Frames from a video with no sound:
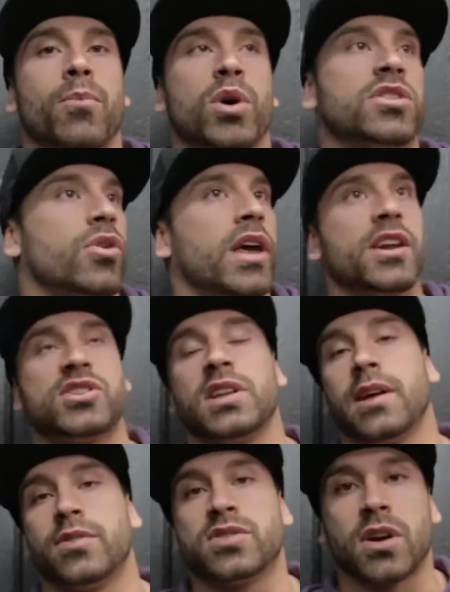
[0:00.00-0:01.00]
what their energy
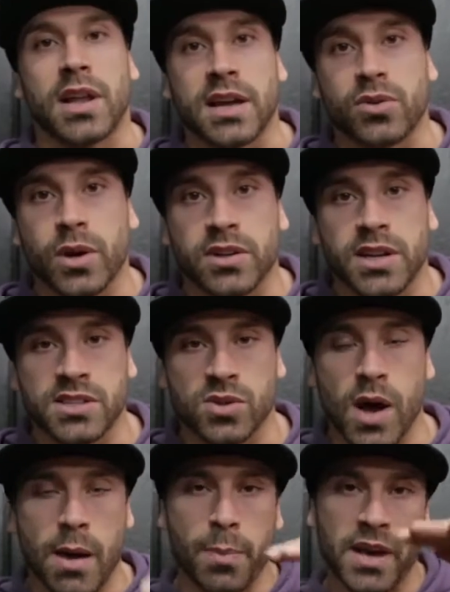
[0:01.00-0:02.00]
levels are like throughout the day.
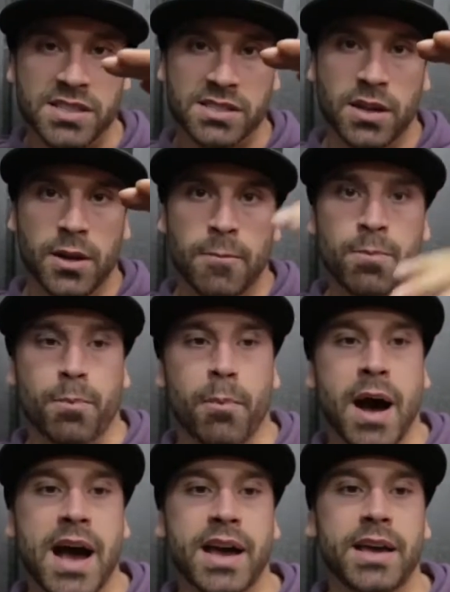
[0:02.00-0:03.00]
So I base
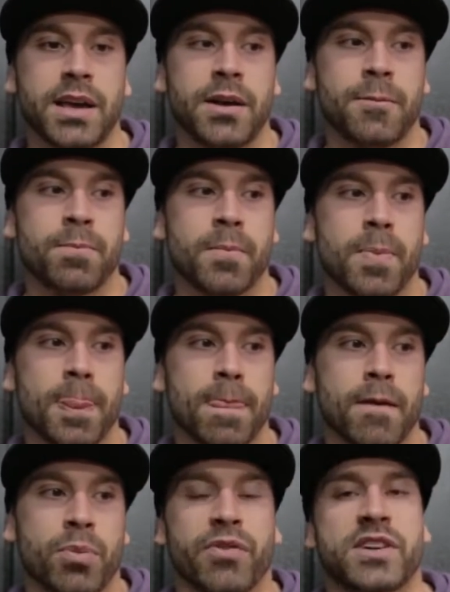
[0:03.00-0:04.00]
my
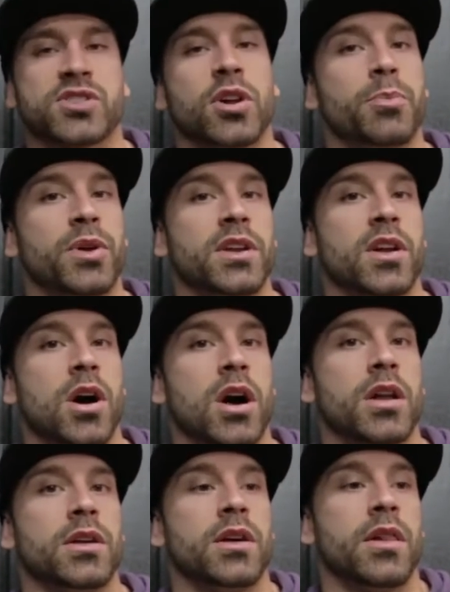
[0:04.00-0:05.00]
professional opinion
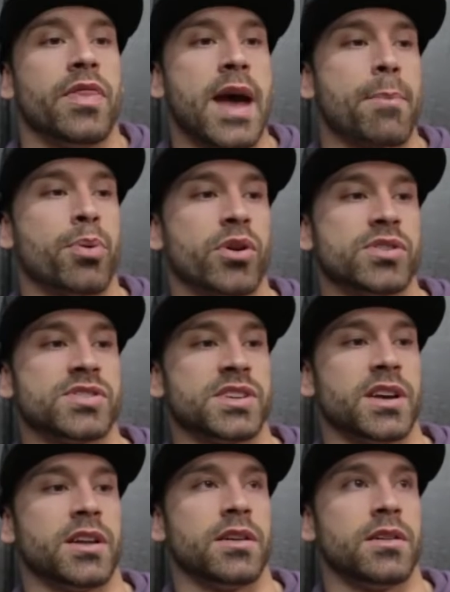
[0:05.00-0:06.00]
on that
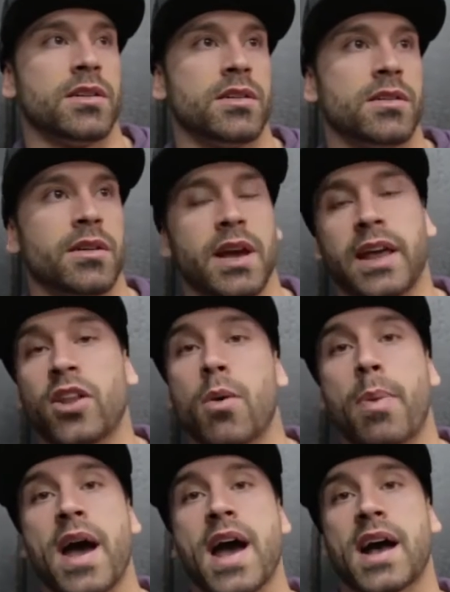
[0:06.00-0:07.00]
person and
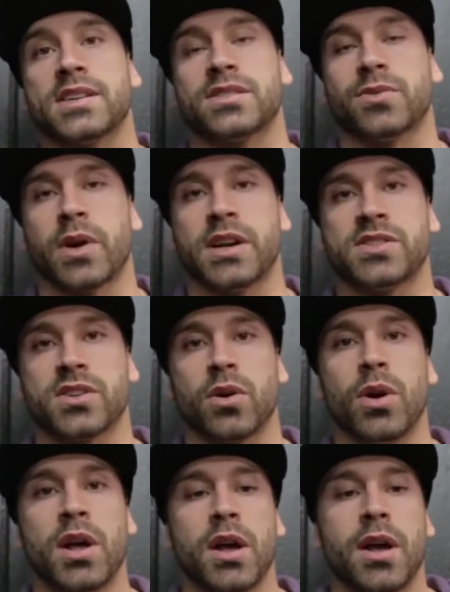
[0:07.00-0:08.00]
their past, right?
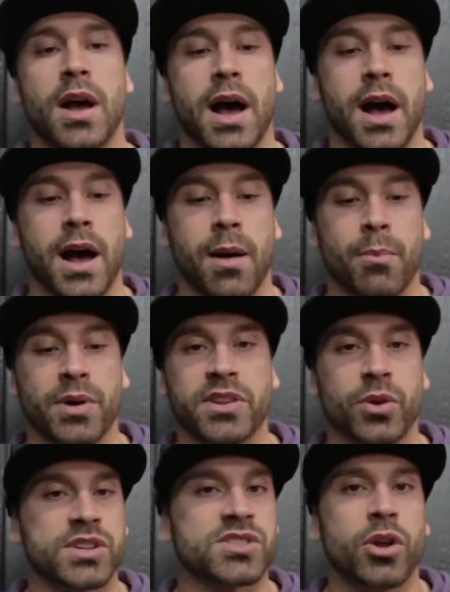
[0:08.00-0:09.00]
So, but
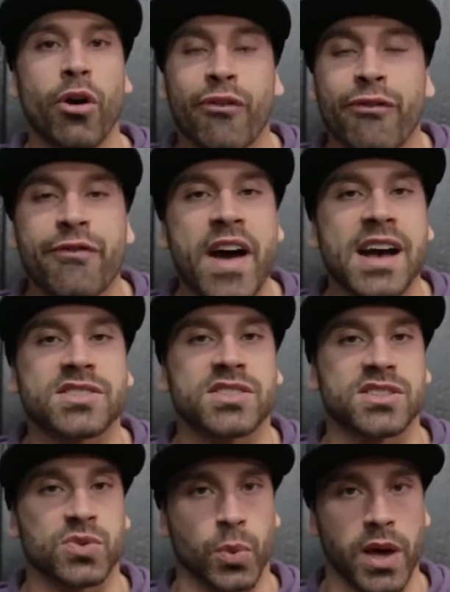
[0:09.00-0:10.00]
there is no
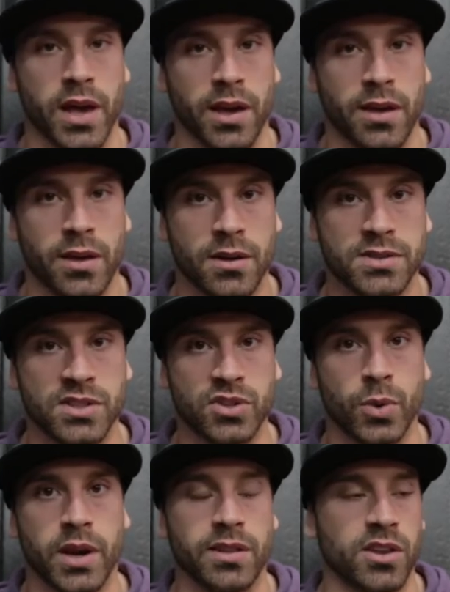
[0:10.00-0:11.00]
fastest way to
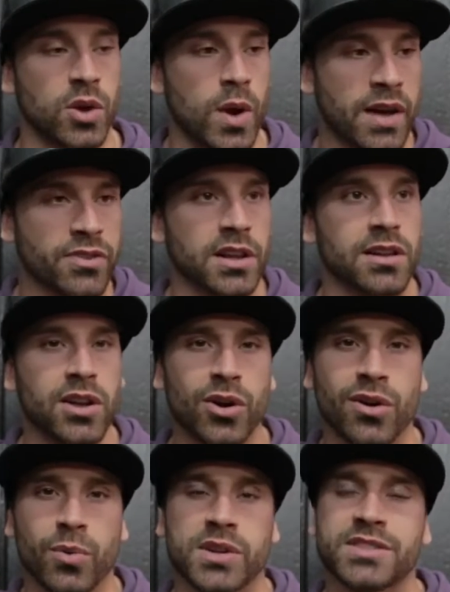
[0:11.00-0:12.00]
do anything. You have to
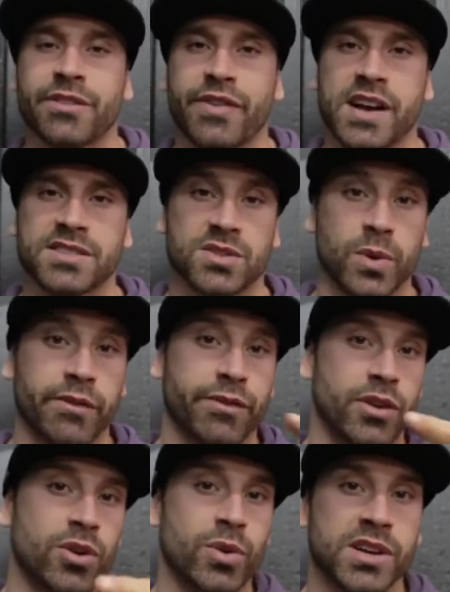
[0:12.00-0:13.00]
learn what's the fastest way
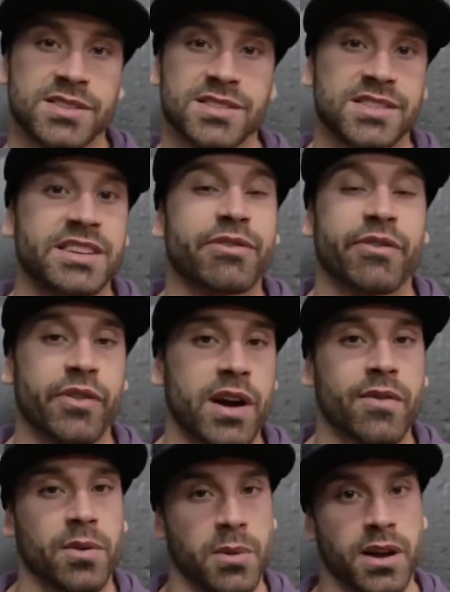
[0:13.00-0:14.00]
for you because it's different for
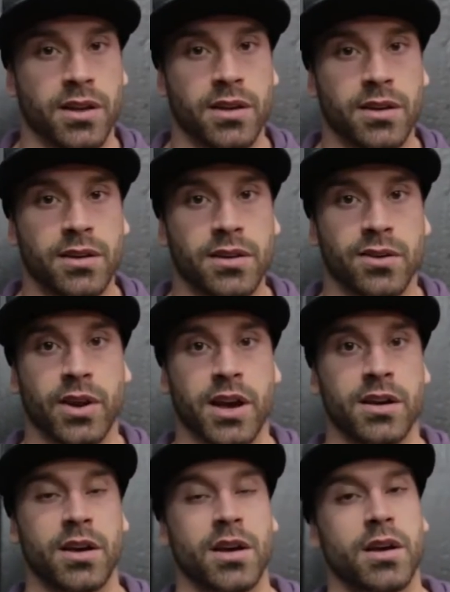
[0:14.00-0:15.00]
everybody,
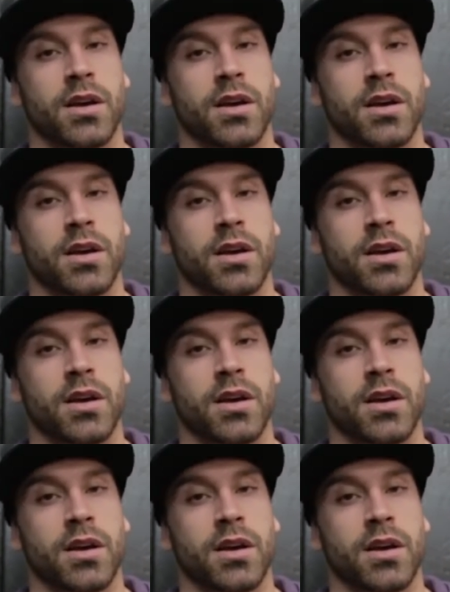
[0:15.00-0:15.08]
okay?